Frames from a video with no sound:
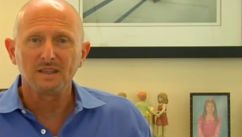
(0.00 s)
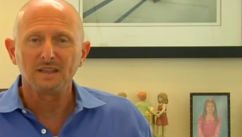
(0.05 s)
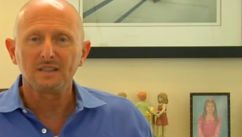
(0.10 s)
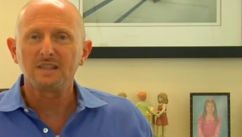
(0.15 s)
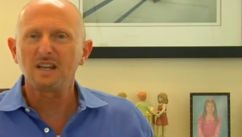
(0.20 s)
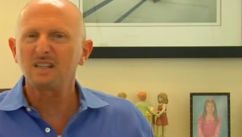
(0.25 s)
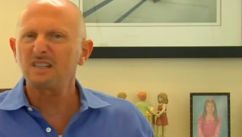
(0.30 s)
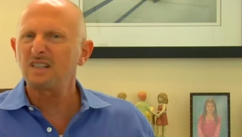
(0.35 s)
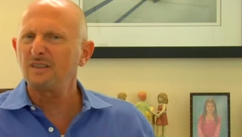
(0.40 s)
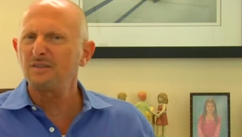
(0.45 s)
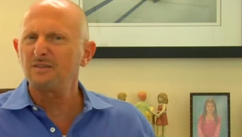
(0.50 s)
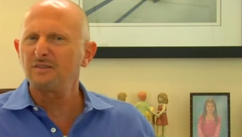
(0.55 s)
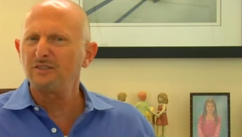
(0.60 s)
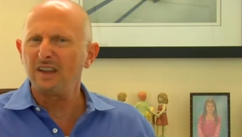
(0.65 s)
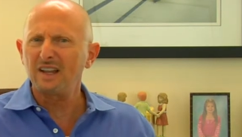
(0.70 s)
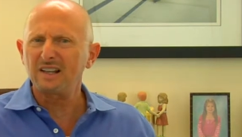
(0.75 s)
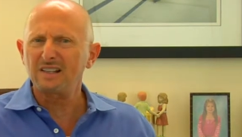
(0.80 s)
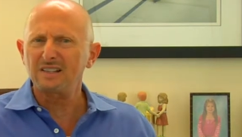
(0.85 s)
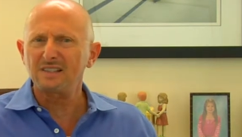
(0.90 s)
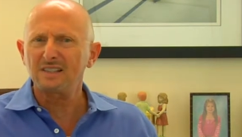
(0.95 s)
doesn't
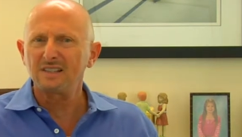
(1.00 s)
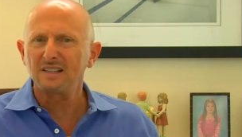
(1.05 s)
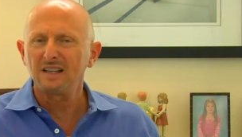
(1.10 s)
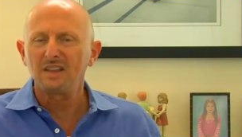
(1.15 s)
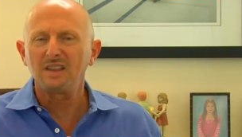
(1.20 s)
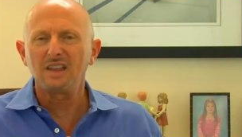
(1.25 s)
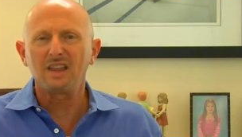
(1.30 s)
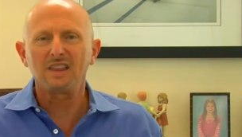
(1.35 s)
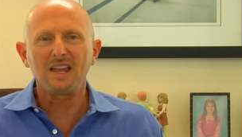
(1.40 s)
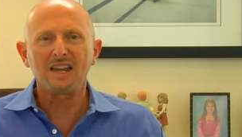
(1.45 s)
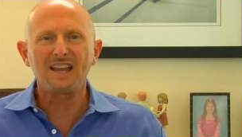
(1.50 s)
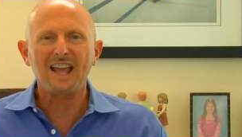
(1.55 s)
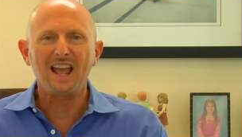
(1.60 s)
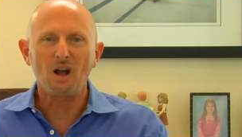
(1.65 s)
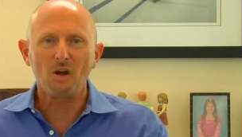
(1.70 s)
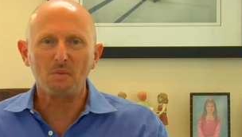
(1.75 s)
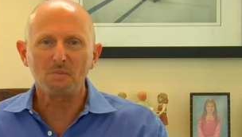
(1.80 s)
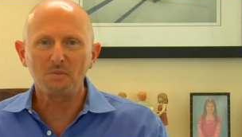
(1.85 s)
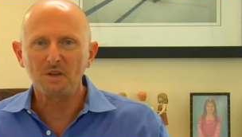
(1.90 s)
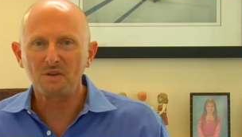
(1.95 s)
fix, they're there to
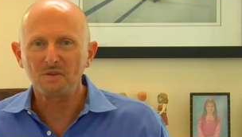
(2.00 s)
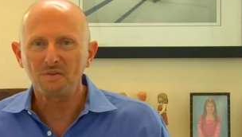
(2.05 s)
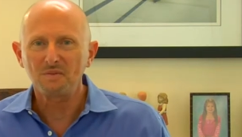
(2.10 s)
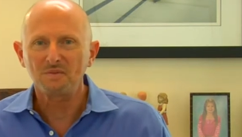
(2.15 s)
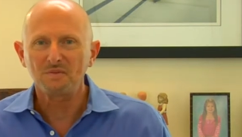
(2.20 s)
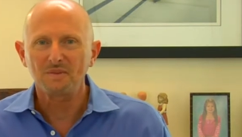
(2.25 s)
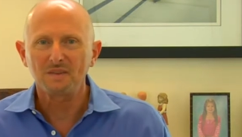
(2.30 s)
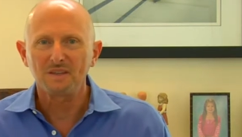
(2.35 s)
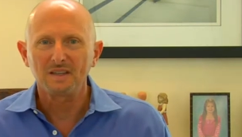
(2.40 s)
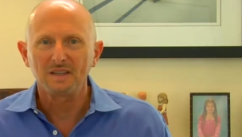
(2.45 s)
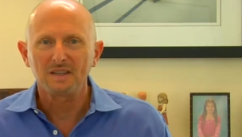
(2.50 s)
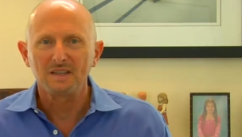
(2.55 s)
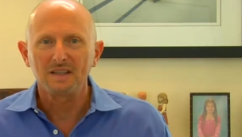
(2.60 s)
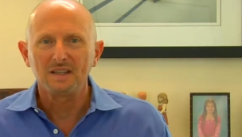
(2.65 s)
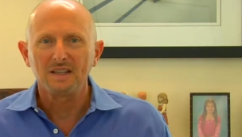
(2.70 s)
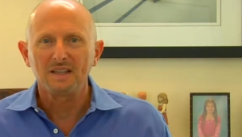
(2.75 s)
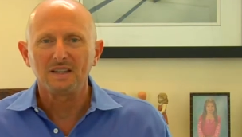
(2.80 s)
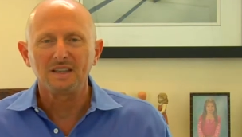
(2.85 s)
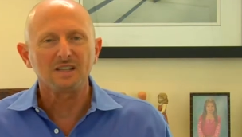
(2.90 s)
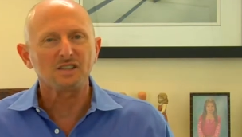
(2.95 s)
help you.
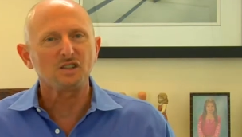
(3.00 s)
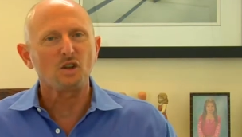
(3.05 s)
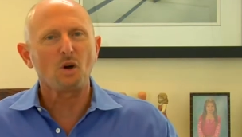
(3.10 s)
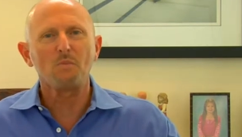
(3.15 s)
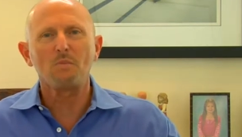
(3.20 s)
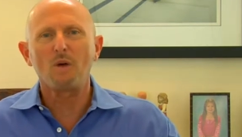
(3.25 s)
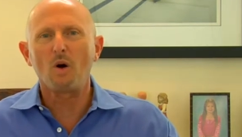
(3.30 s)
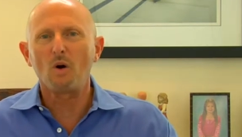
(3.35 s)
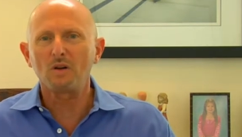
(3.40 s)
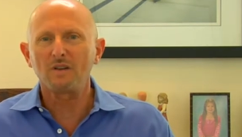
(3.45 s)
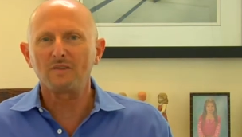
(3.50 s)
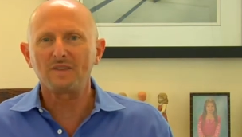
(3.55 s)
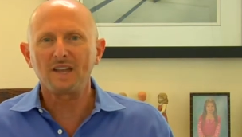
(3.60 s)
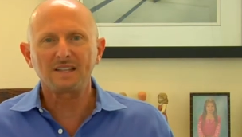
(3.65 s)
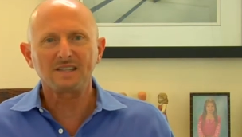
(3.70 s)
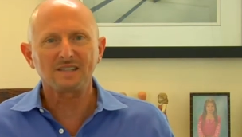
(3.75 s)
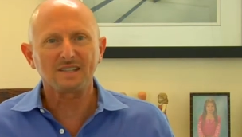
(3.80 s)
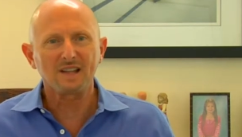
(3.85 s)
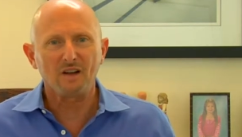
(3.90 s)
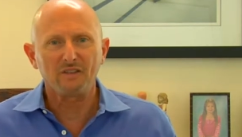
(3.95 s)
There's no motive
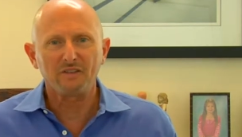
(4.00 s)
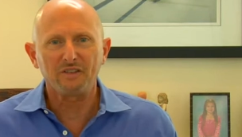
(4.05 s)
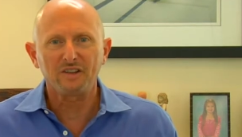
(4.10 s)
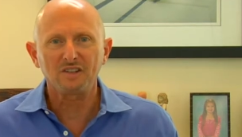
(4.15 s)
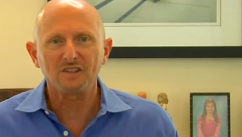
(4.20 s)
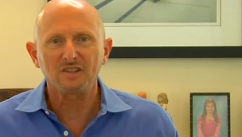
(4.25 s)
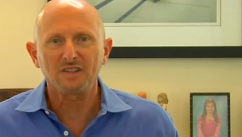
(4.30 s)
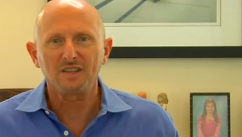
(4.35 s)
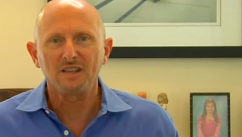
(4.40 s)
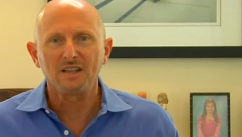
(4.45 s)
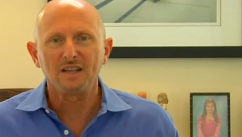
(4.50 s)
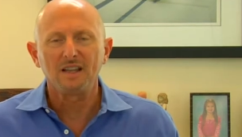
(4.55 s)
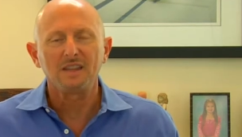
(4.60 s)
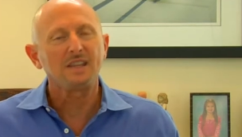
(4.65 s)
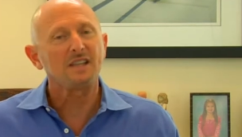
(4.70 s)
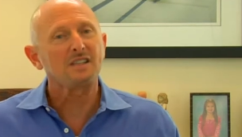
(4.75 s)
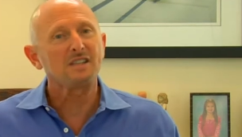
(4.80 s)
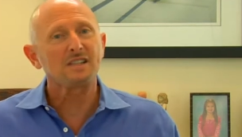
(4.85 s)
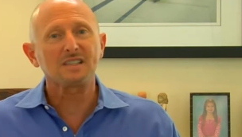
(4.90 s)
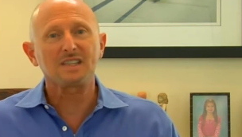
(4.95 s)
that's selfish.
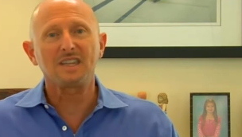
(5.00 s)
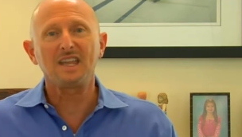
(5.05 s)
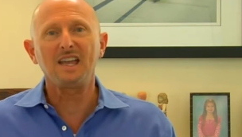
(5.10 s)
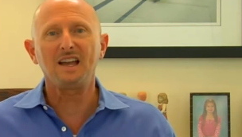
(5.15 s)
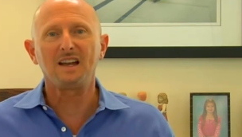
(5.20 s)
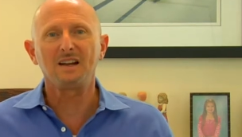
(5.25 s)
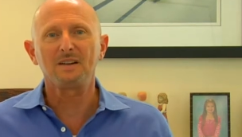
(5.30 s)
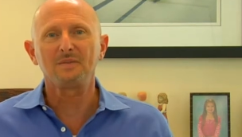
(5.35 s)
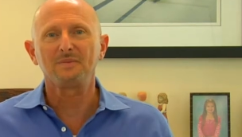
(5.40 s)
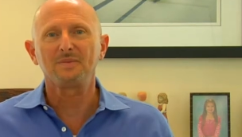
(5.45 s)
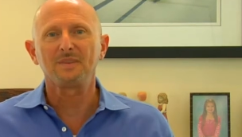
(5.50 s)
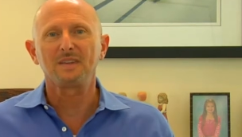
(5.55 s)
They're just there.